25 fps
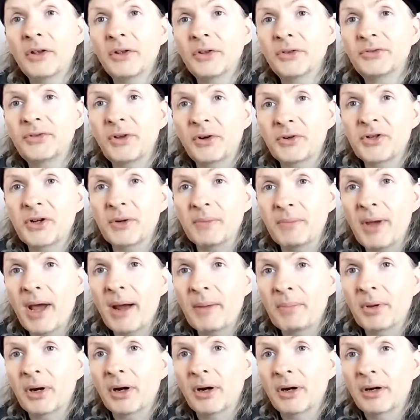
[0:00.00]
Sgt.
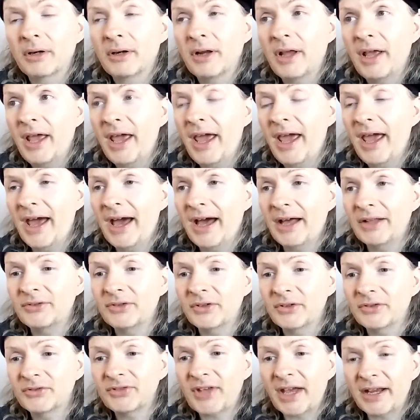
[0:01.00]
Pepper and
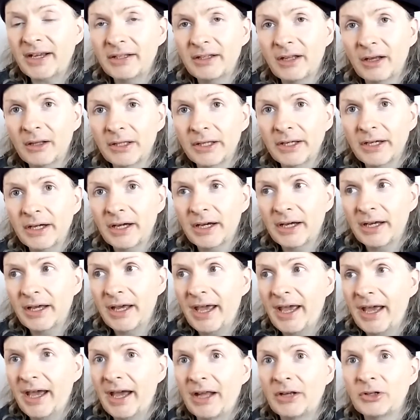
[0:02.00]
psychedelia
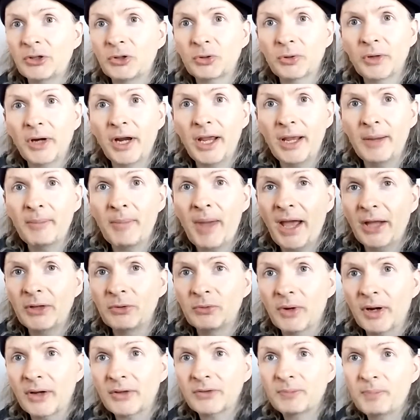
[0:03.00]
and Cream,
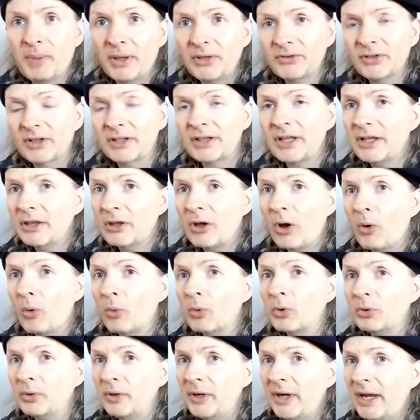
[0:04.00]
Hendrix, basically the
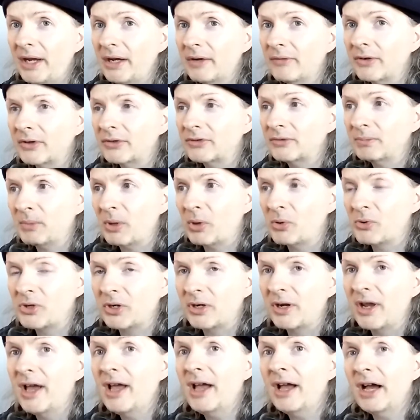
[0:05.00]
whole creative
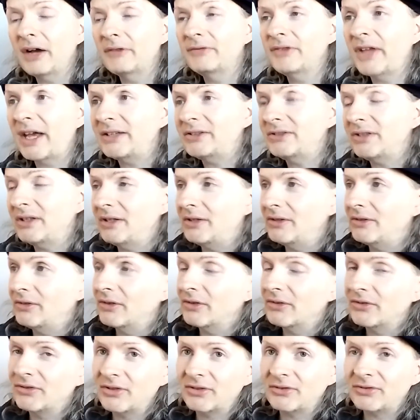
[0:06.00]
explosion of
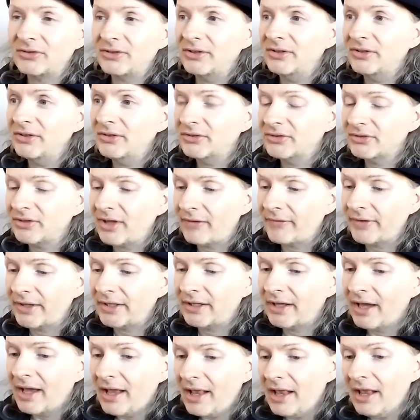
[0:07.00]
1967.
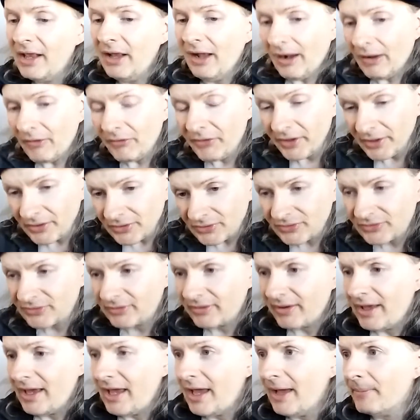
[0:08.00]

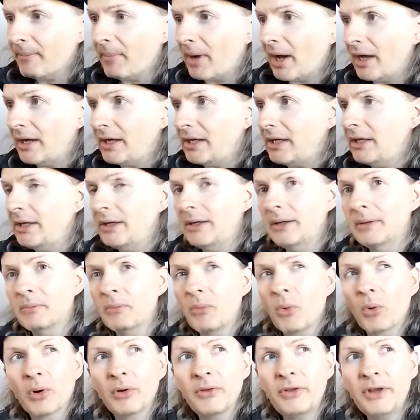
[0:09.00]
This embodying
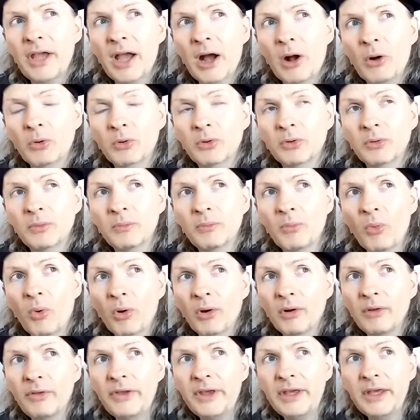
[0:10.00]
more
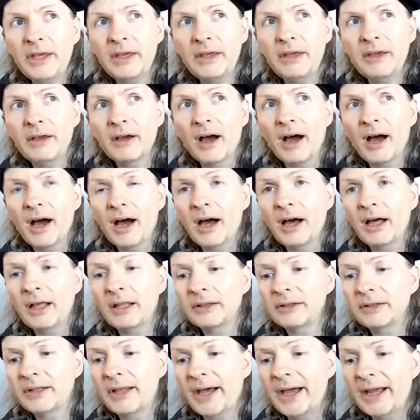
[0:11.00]
the
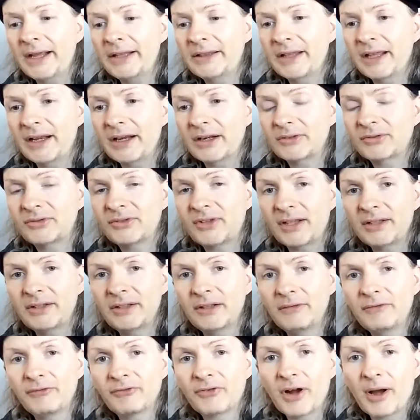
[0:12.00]
line that
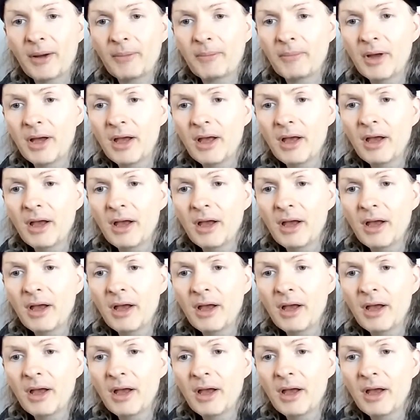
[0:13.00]
extended from